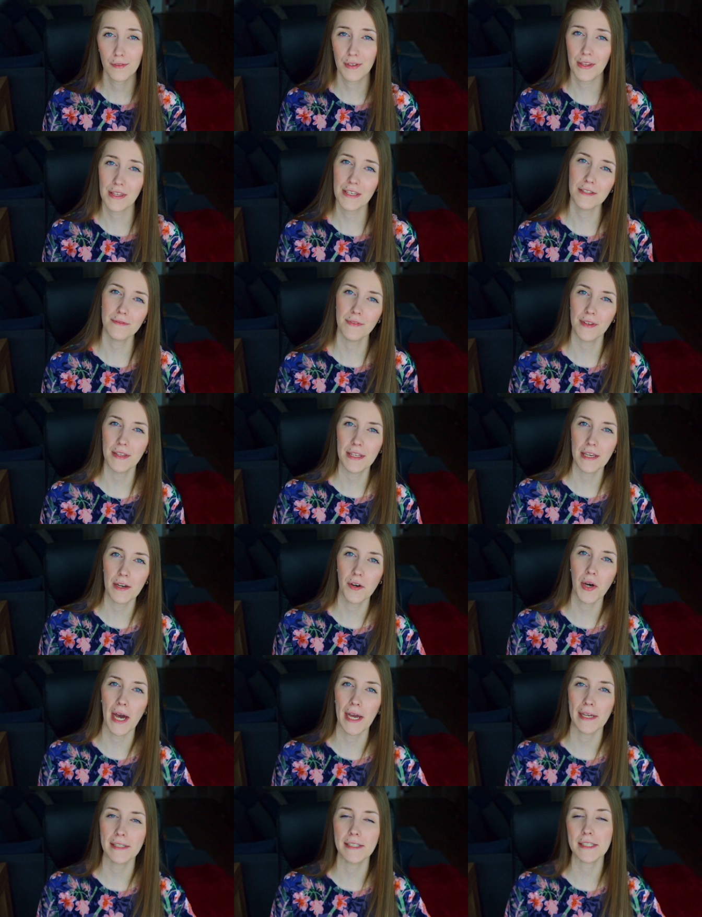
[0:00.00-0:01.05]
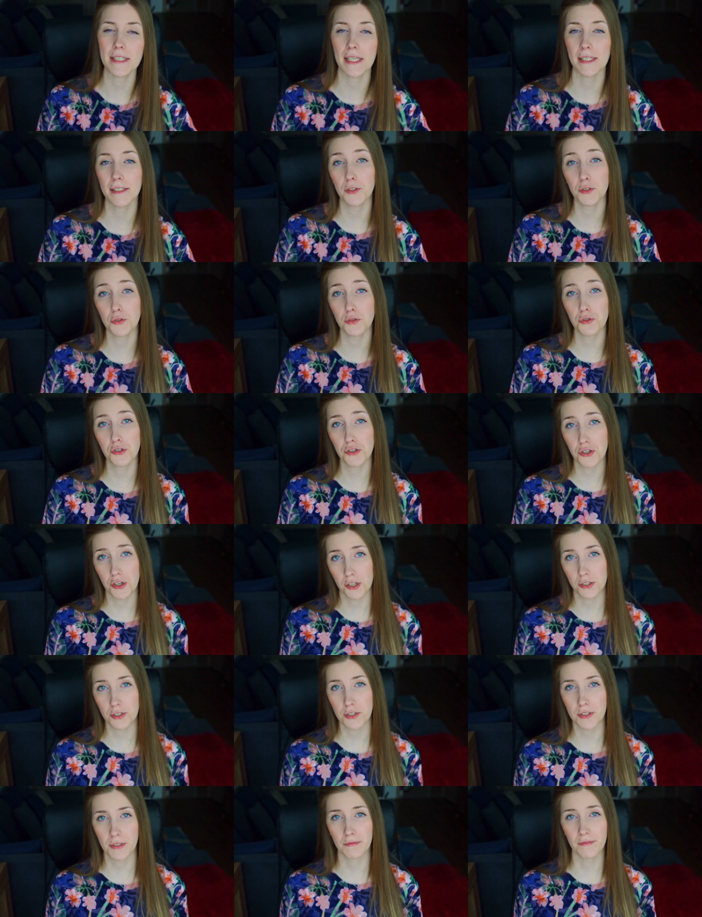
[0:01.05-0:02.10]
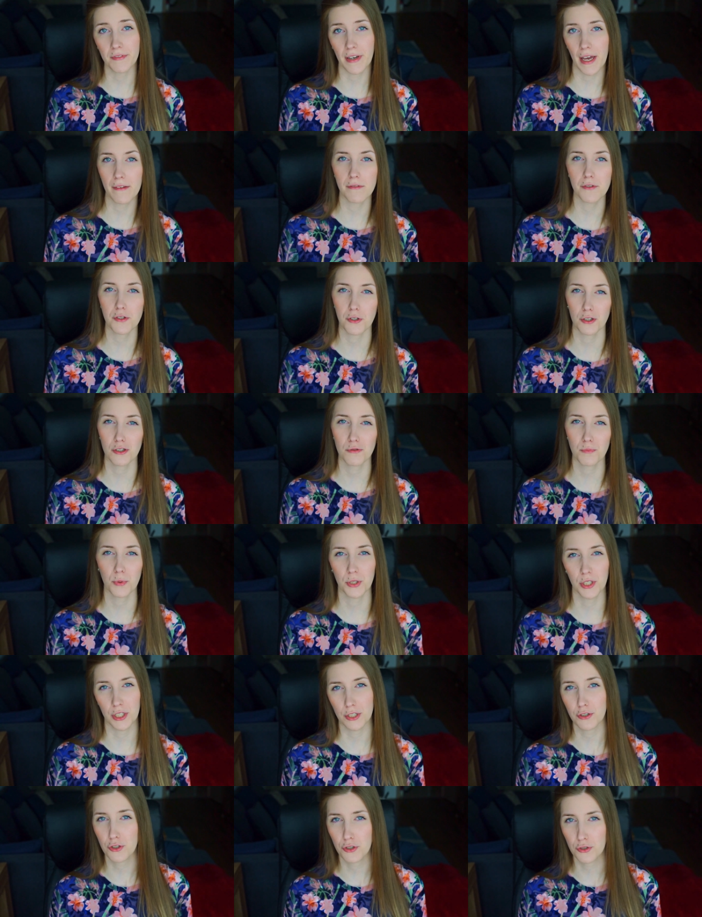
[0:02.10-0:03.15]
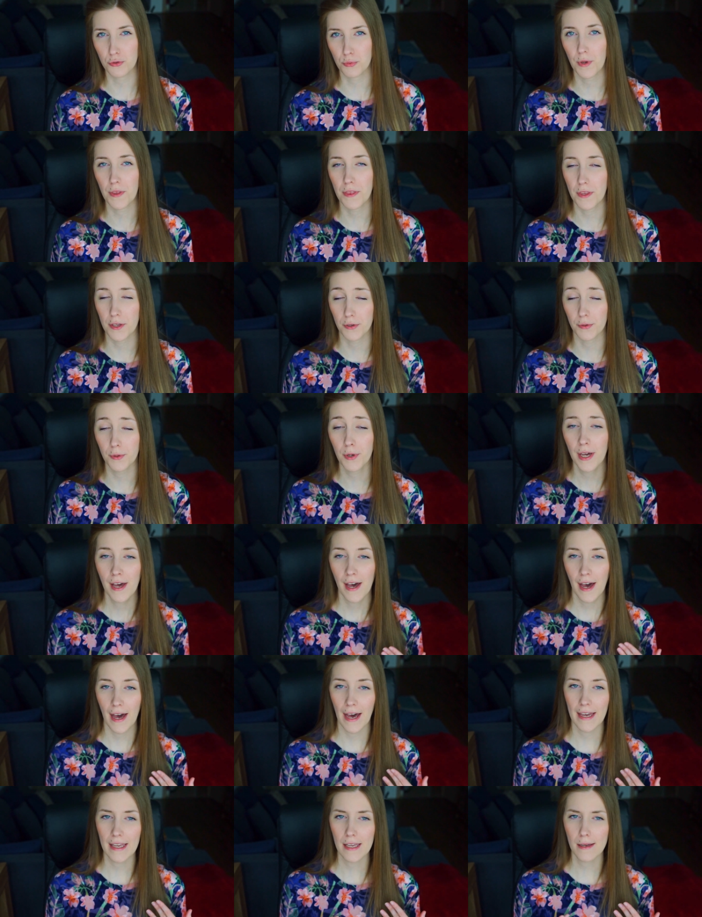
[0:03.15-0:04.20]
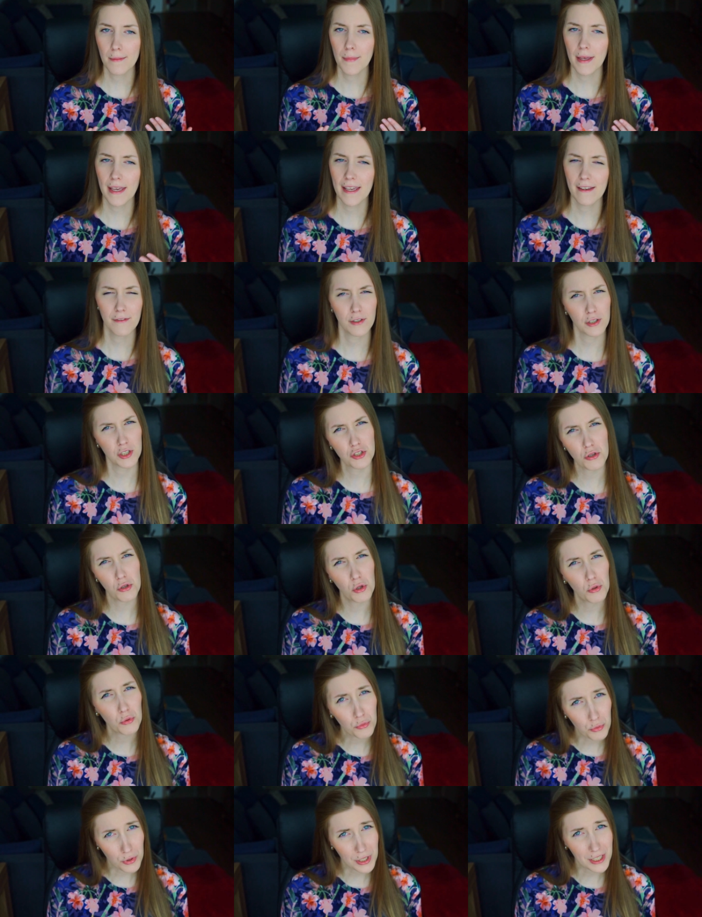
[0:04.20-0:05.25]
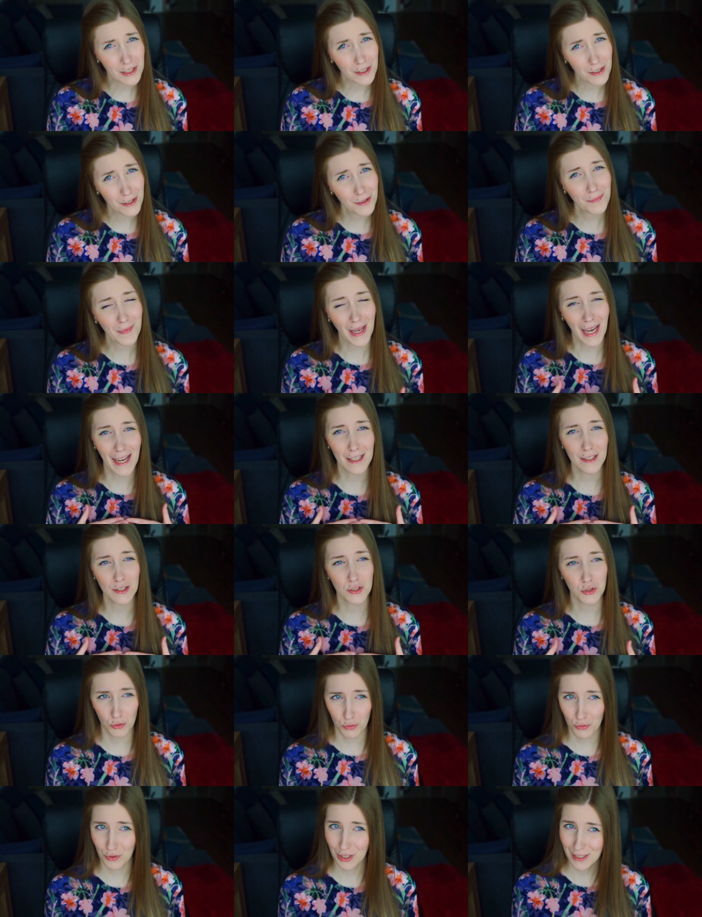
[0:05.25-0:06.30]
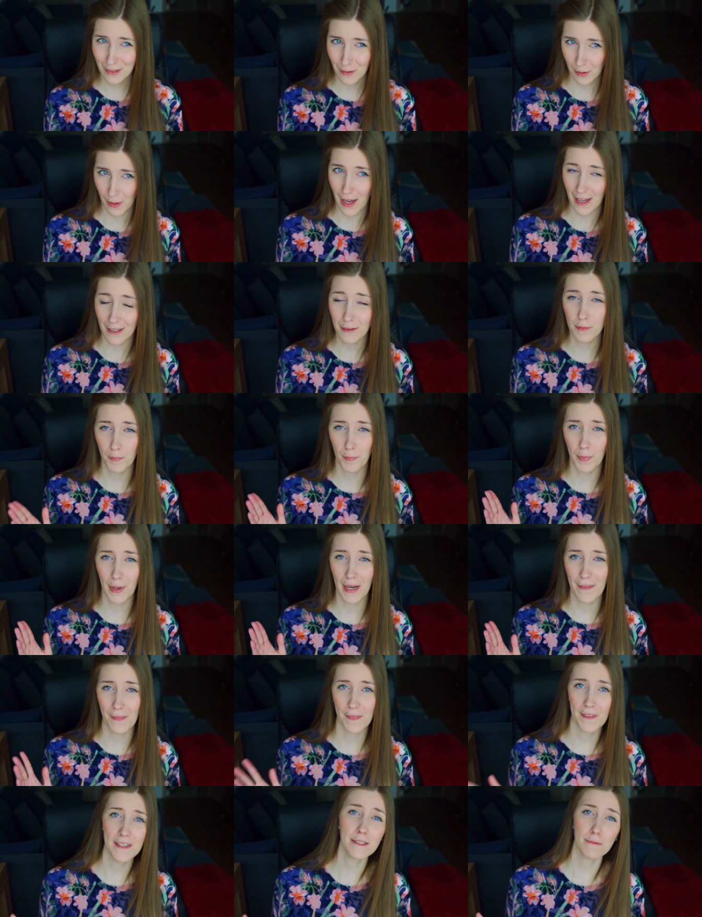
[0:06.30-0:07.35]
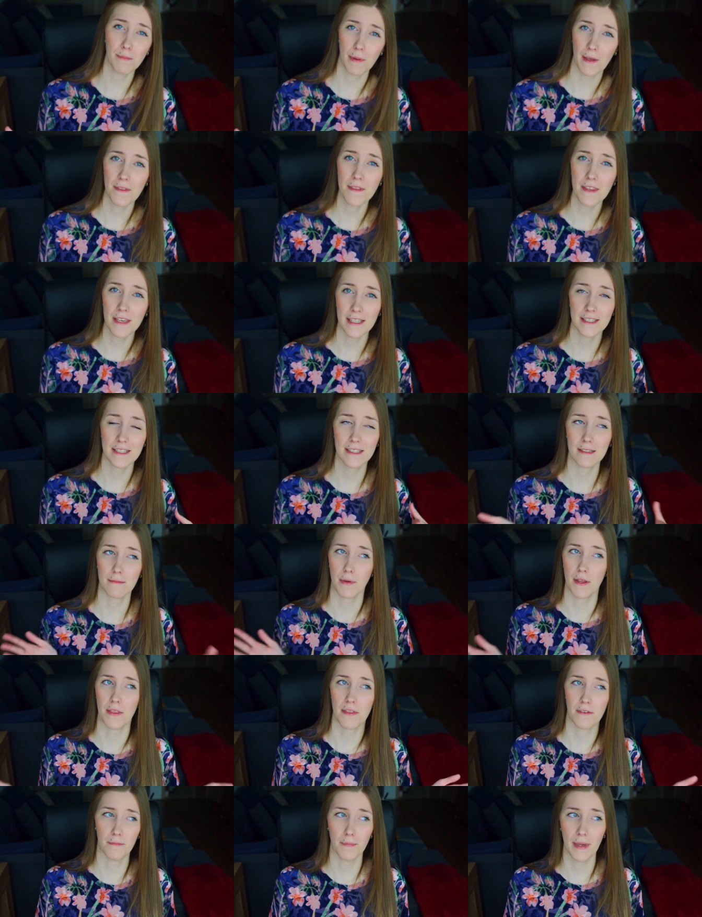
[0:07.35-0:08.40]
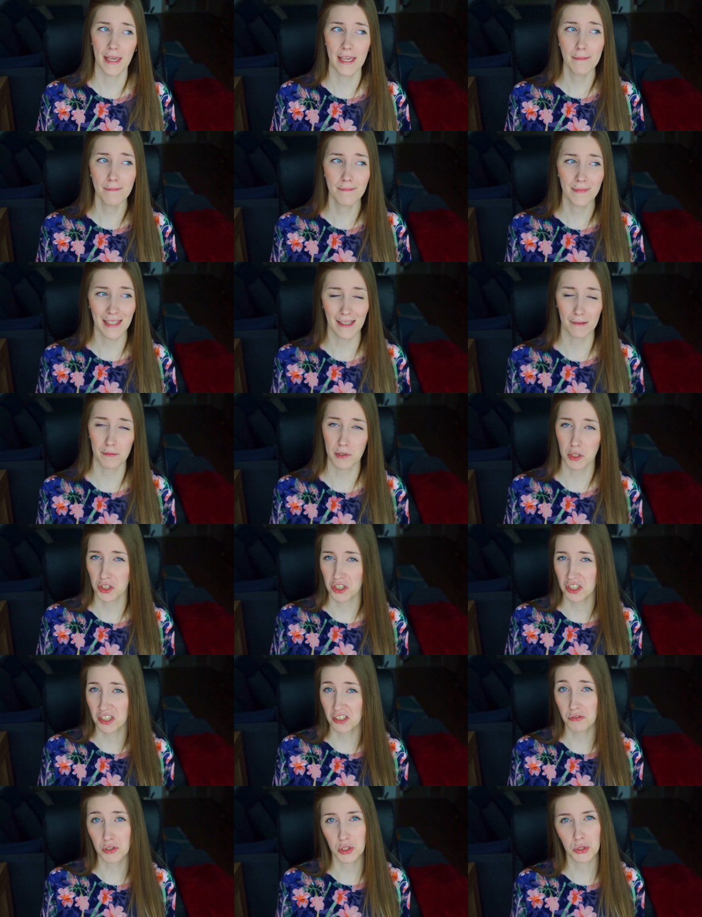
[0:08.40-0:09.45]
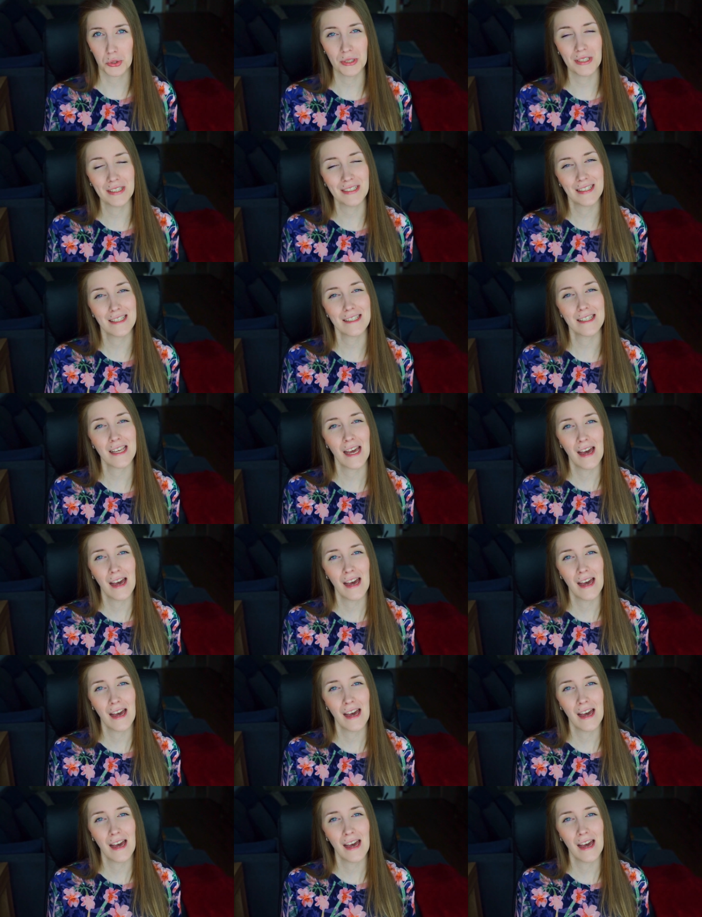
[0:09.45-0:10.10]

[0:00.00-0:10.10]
For this video, I decided to share some 5 stars predictions with you. I am a very slow reader. I don't read a lot, but this month, it's the month of May that I'm currently recording this,